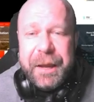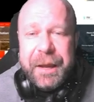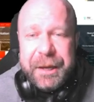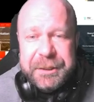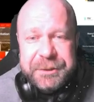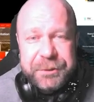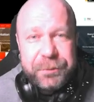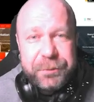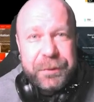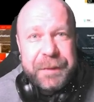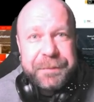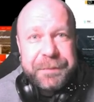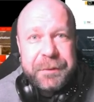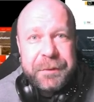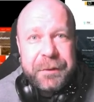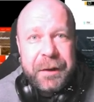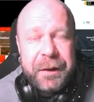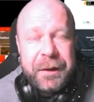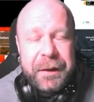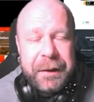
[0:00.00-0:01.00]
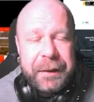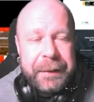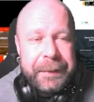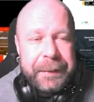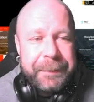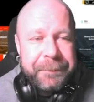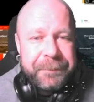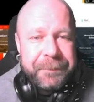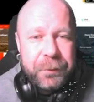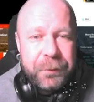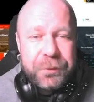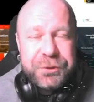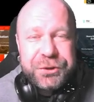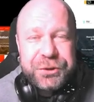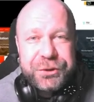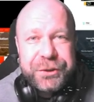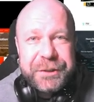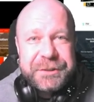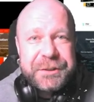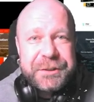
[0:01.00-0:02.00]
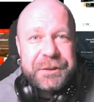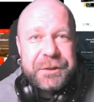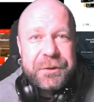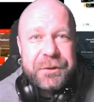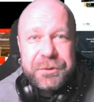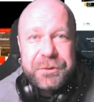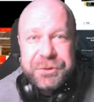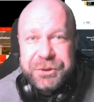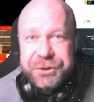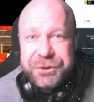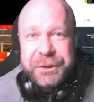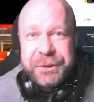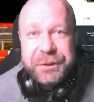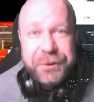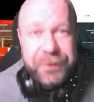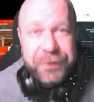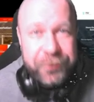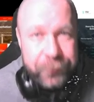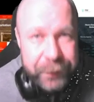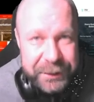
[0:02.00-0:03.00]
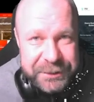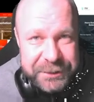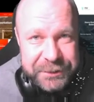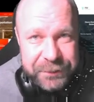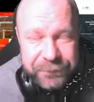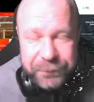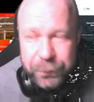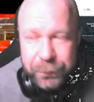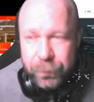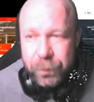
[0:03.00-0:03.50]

X3 Web. Um, Austria is going to concentrate on the rest of the